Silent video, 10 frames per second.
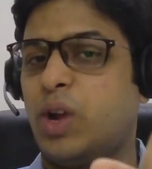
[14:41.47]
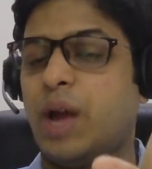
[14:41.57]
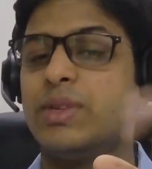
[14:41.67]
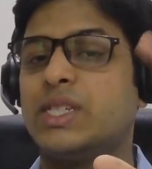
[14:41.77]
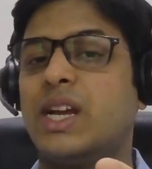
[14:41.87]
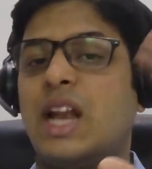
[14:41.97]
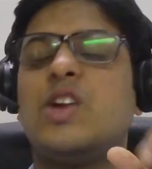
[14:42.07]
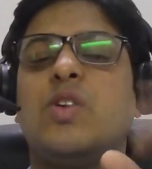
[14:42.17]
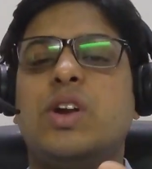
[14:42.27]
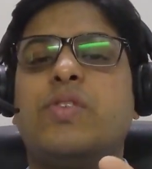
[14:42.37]
Okay, I'm just
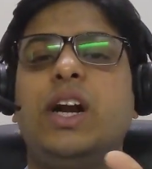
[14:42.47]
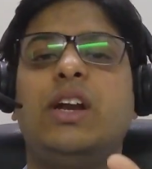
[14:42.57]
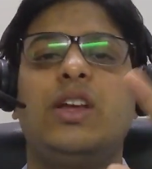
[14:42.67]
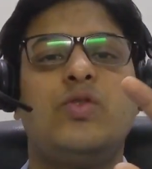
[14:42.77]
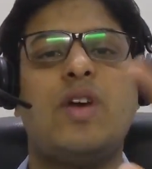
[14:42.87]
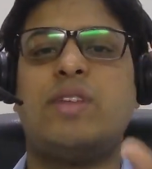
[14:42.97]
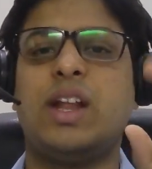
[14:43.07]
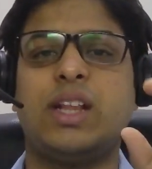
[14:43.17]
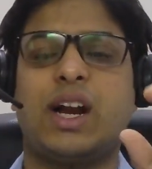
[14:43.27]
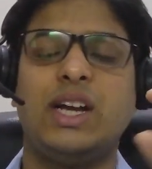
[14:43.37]
telling you different. You have
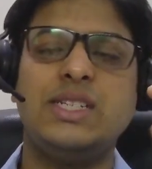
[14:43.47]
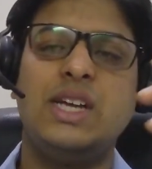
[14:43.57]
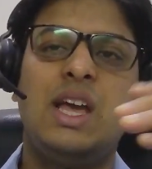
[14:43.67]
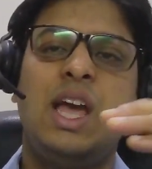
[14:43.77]
done in the class.